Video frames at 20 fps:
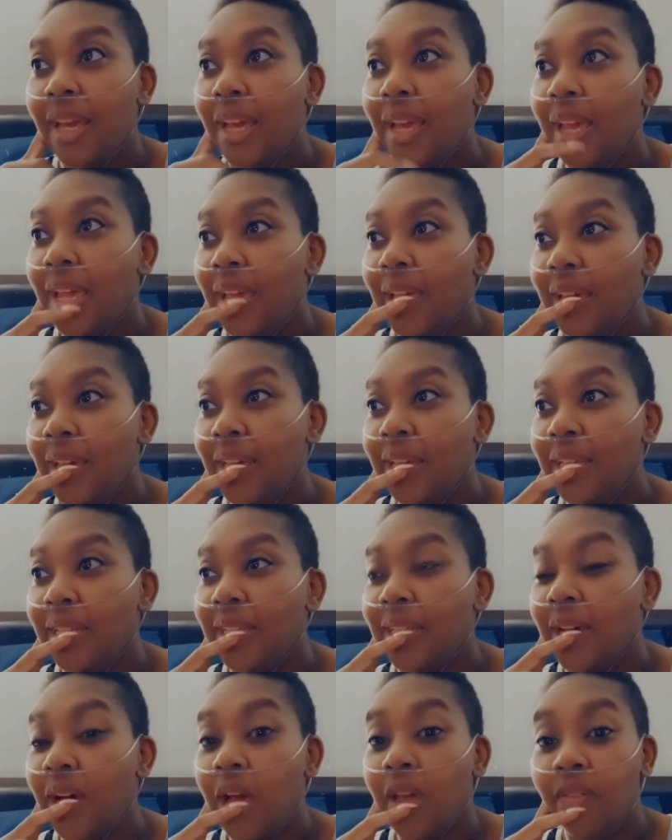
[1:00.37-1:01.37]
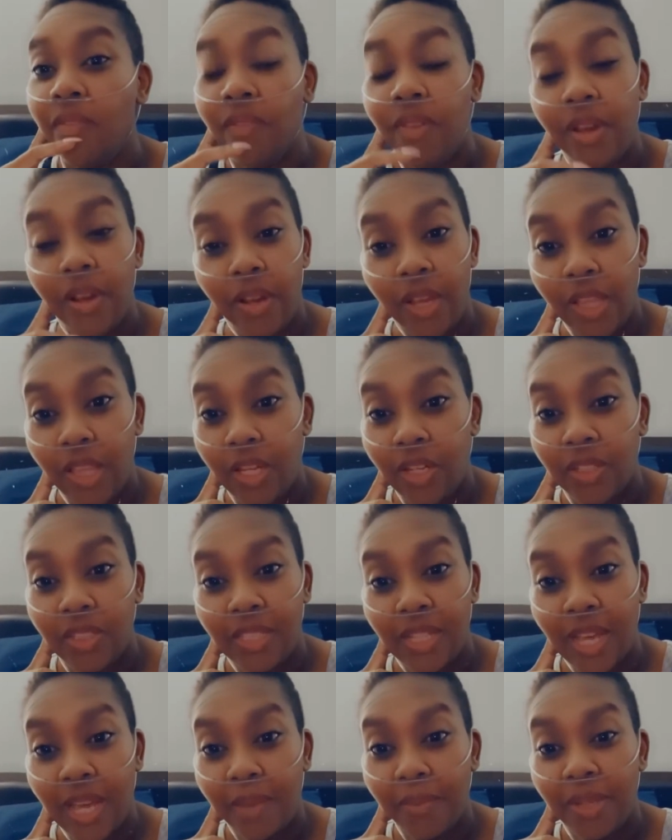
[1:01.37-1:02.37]
in a very long
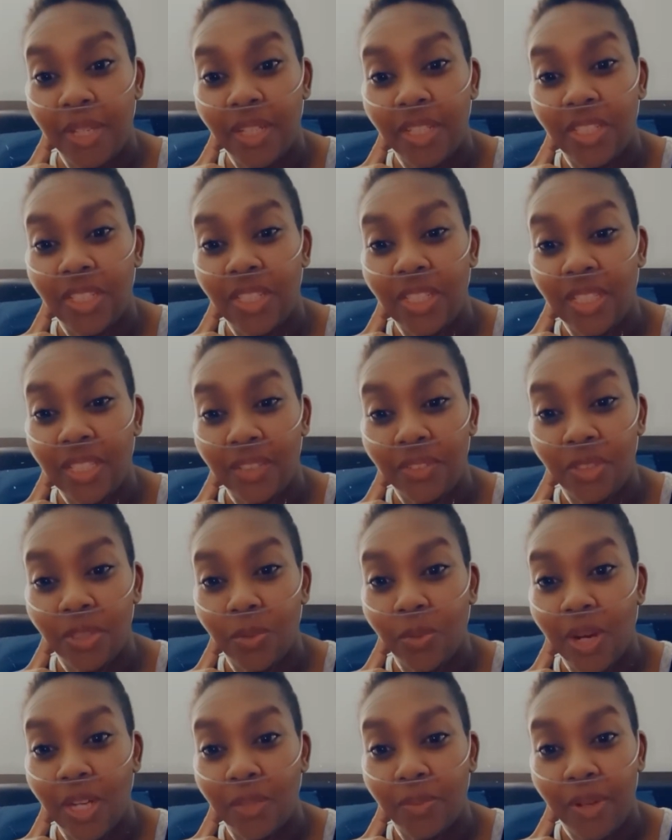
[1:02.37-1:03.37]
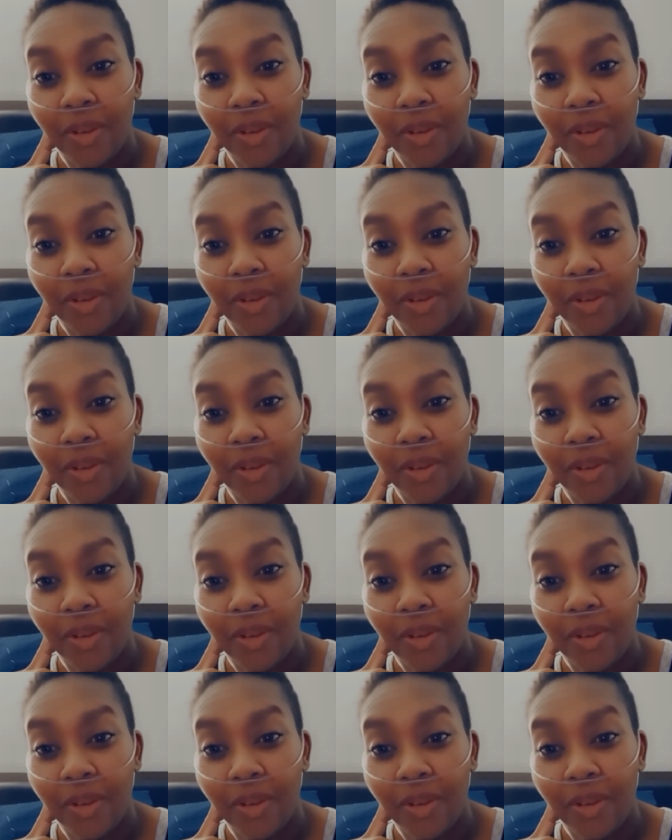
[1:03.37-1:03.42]
time because she loves to watch my